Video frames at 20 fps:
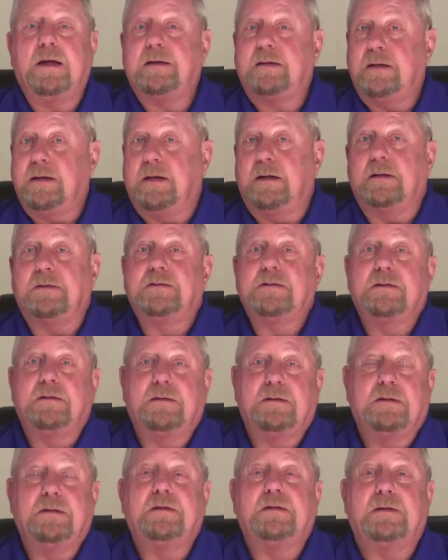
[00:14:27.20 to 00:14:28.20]
It does.
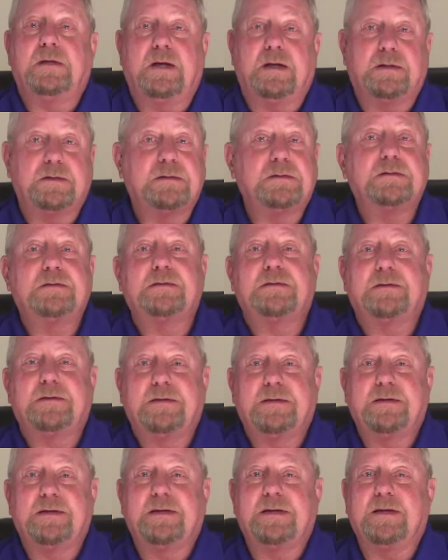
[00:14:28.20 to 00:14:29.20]
Yes,
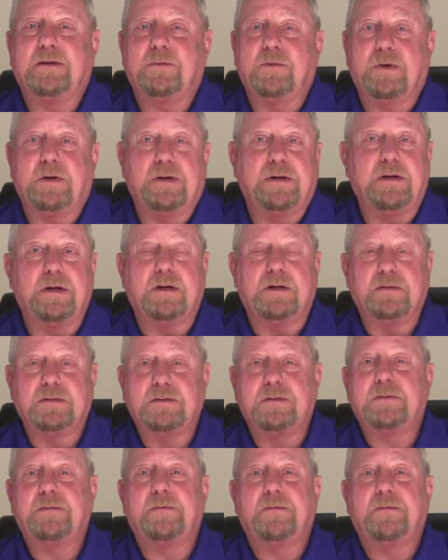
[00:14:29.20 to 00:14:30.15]
it really does.